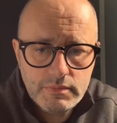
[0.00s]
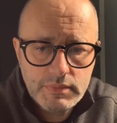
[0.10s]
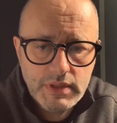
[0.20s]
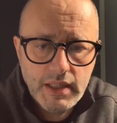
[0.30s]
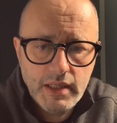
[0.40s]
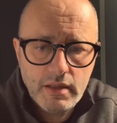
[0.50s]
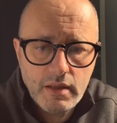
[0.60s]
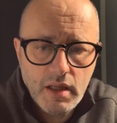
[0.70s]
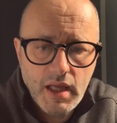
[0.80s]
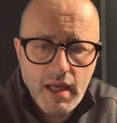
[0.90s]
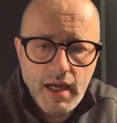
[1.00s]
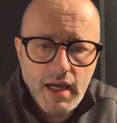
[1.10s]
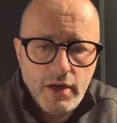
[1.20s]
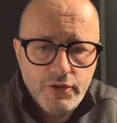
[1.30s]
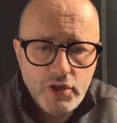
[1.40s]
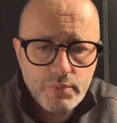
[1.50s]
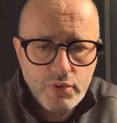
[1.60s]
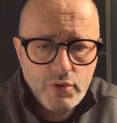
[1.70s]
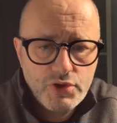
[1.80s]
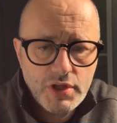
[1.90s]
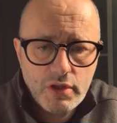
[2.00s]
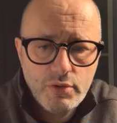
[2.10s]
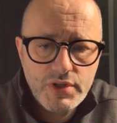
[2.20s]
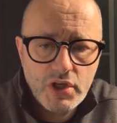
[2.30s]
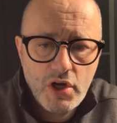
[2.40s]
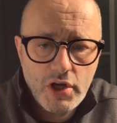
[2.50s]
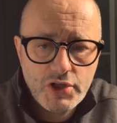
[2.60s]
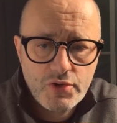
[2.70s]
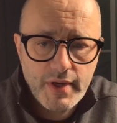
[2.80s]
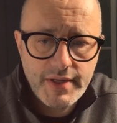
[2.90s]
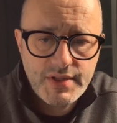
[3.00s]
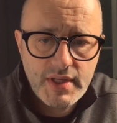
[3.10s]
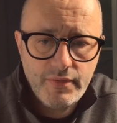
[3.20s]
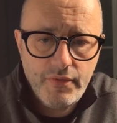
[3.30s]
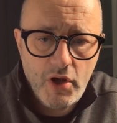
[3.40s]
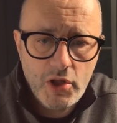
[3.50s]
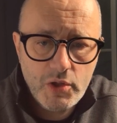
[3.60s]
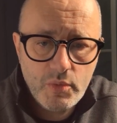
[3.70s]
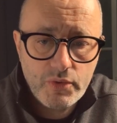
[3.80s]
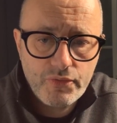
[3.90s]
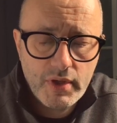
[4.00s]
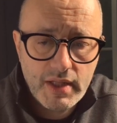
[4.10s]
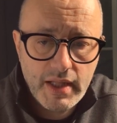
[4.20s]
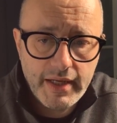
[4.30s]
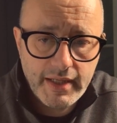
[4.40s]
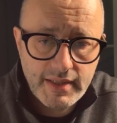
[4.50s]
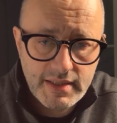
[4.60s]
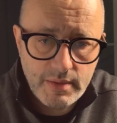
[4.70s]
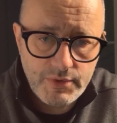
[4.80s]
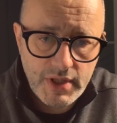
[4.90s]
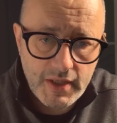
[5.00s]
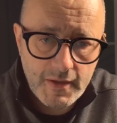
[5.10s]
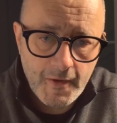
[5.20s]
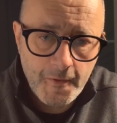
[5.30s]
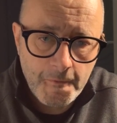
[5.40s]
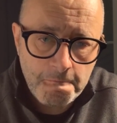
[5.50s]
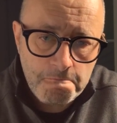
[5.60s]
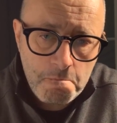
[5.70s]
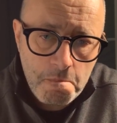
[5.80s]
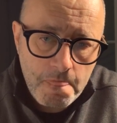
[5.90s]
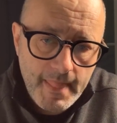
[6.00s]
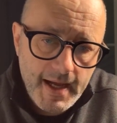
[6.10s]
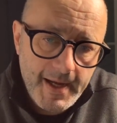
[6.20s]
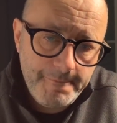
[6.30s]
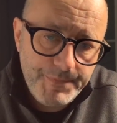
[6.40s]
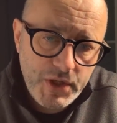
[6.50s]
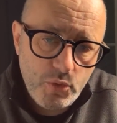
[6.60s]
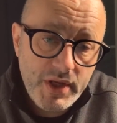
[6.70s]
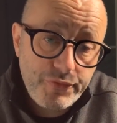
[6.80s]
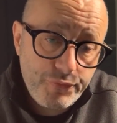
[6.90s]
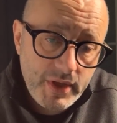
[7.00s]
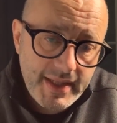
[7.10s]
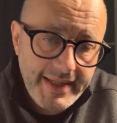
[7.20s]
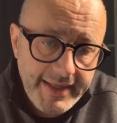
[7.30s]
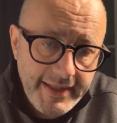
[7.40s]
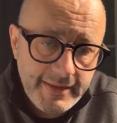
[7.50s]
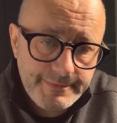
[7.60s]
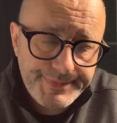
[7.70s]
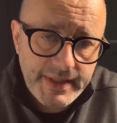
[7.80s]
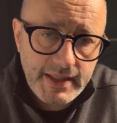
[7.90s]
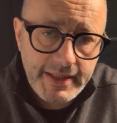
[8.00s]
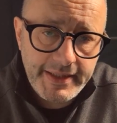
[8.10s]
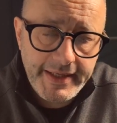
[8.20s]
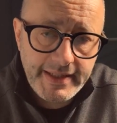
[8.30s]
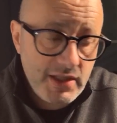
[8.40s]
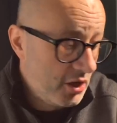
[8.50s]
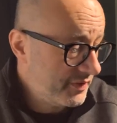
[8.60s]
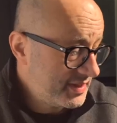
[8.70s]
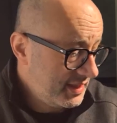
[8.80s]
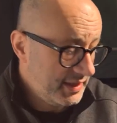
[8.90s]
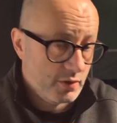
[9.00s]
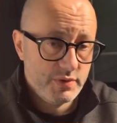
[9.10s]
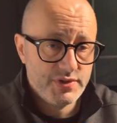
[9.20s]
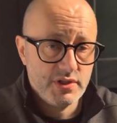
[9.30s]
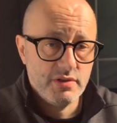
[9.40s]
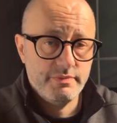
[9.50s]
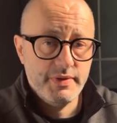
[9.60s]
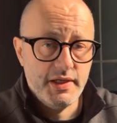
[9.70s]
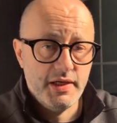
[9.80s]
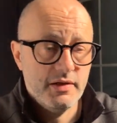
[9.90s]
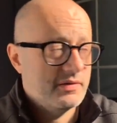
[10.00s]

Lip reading: Yeah. How do you approach not losing contrast and volume when front lighting a subject? When you're front lighting, it's obviously always going to be